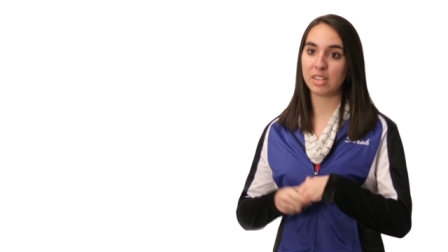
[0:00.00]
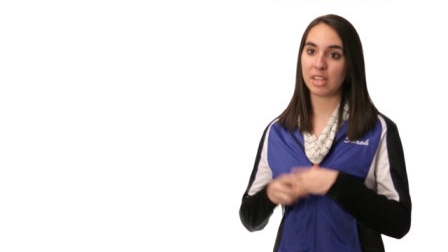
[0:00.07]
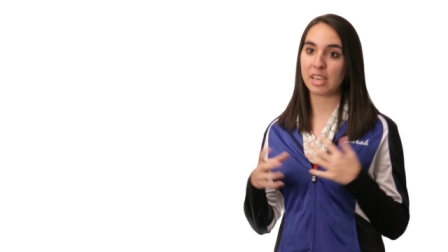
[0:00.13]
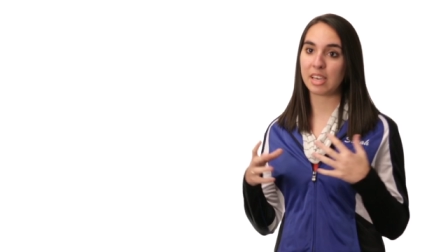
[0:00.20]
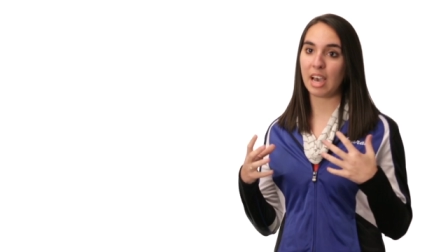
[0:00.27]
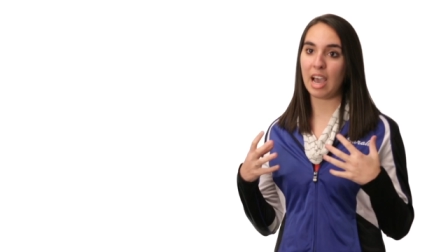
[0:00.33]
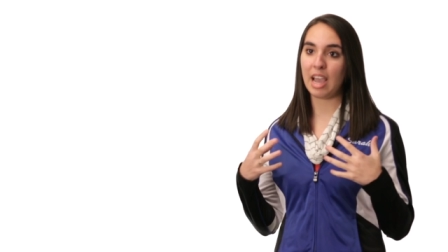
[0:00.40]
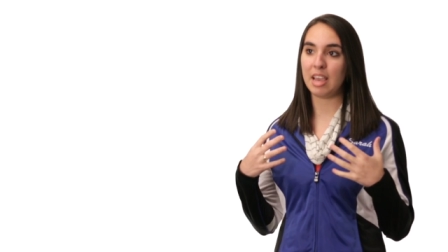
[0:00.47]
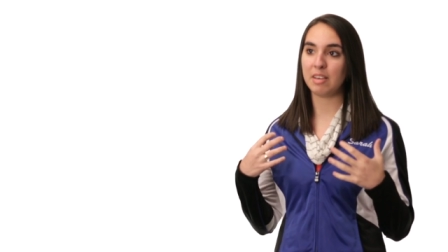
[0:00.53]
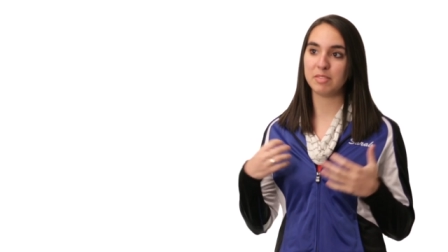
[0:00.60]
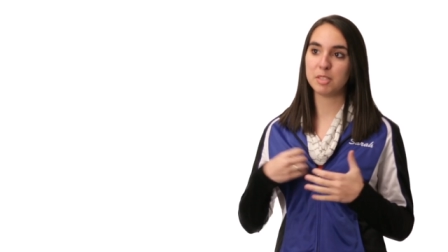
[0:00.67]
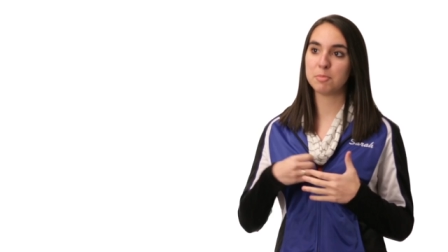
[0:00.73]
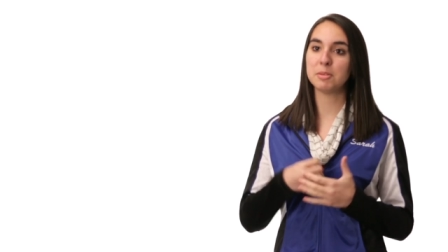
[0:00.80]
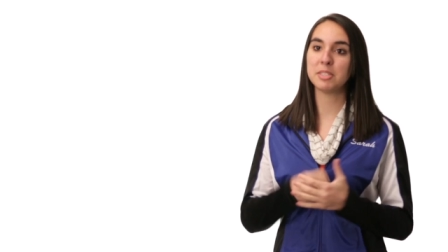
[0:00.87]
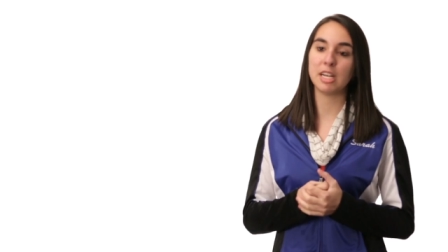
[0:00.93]
like I have
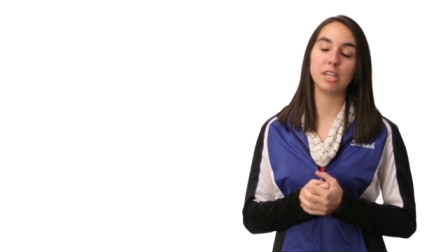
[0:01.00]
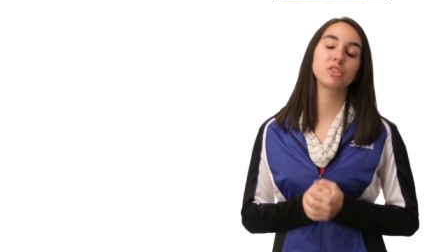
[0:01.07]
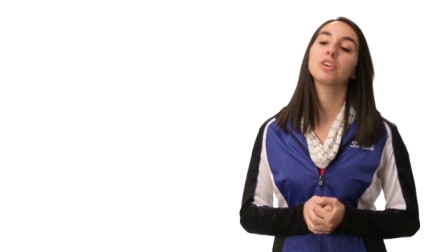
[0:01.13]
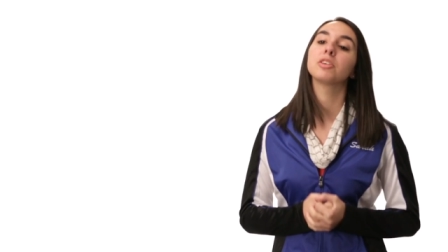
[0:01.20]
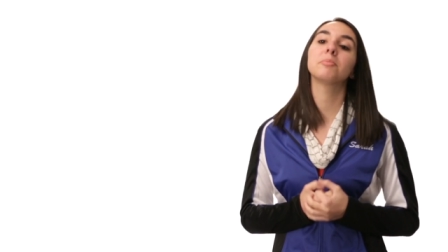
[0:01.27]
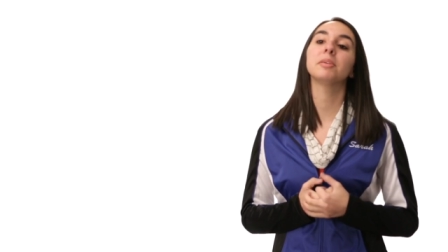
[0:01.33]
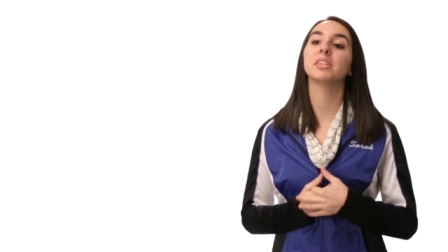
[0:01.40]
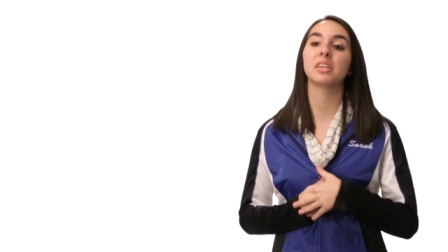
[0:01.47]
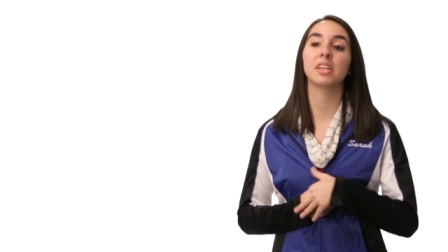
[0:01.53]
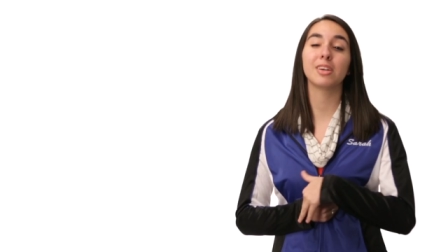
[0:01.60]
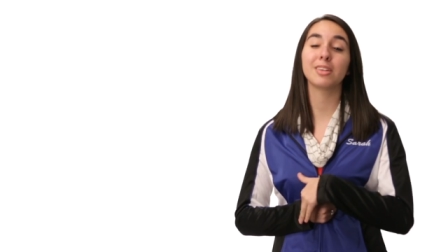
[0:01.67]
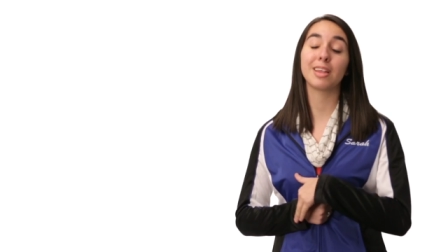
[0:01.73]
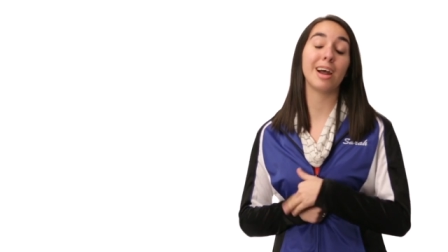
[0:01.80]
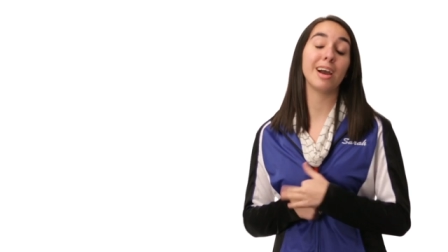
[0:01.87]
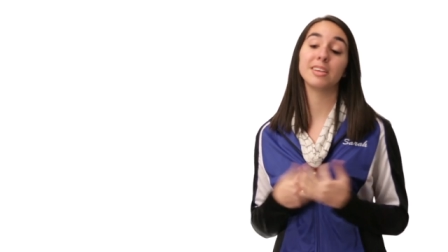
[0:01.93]
this potential to be a
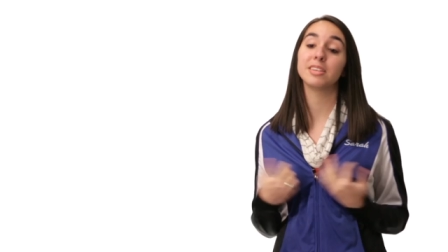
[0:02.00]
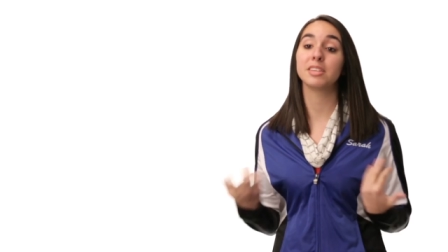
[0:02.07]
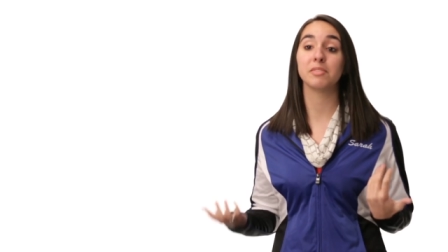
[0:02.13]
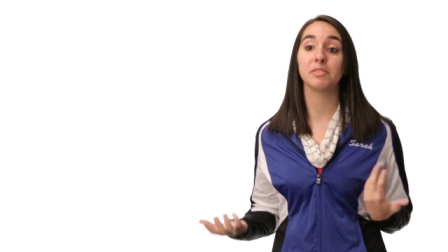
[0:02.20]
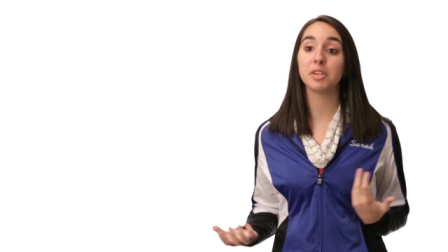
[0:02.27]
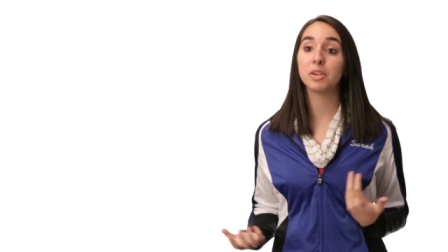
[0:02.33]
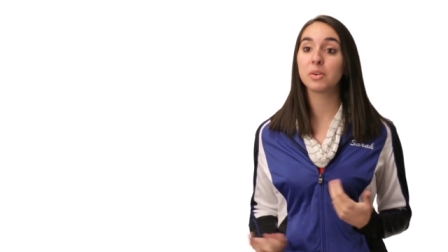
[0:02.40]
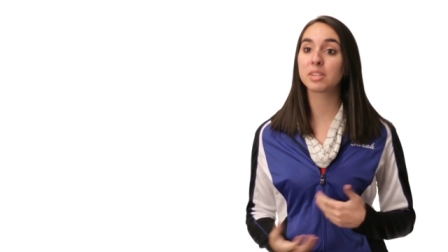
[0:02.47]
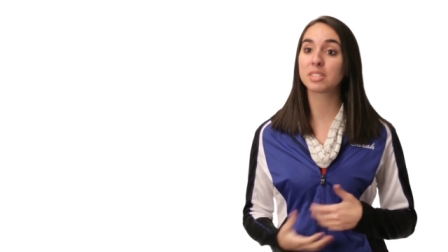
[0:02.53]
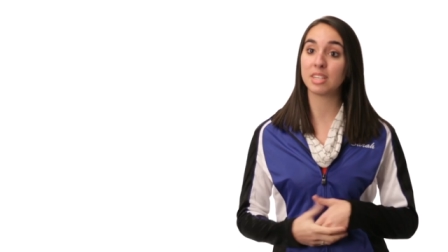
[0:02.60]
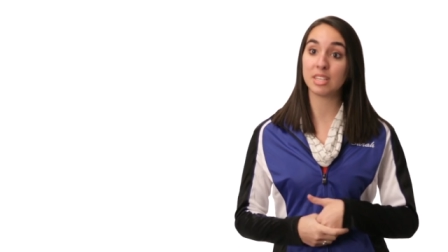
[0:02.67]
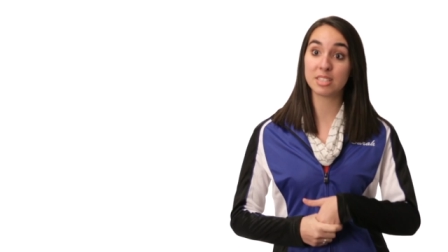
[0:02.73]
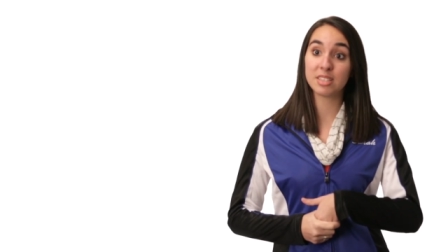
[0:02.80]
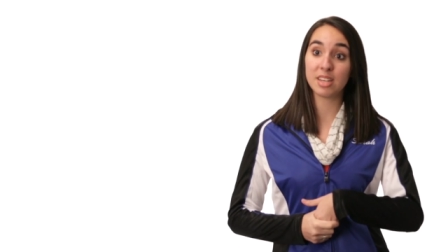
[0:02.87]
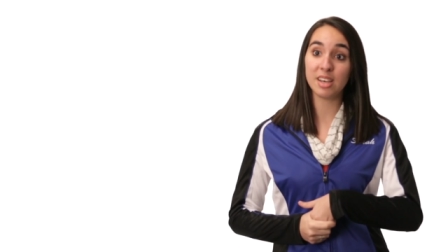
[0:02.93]
leader that I didn't even know
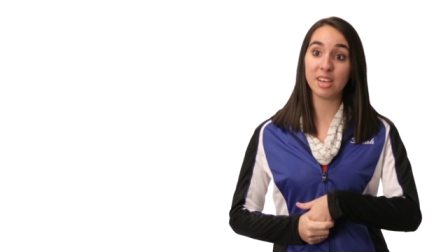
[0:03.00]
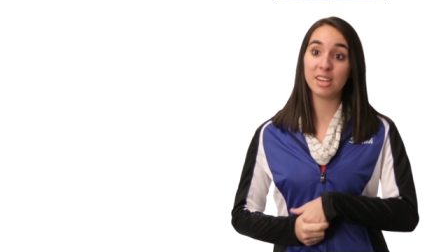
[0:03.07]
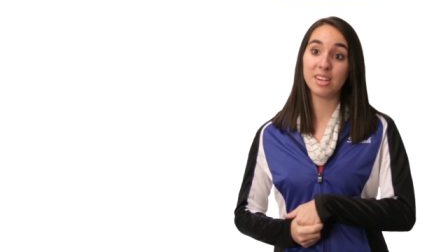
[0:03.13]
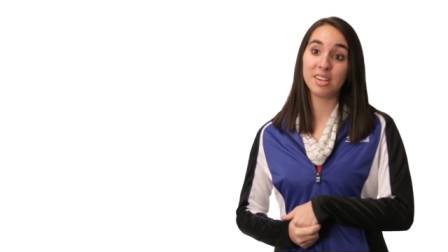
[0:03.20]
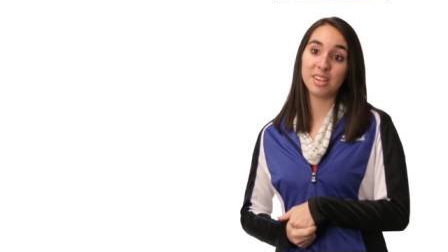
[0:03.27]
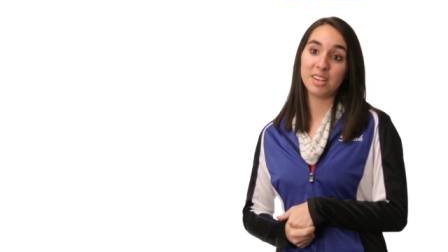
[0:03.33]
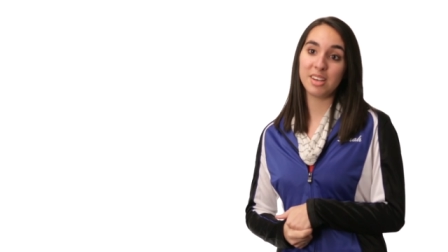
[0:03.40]
existed,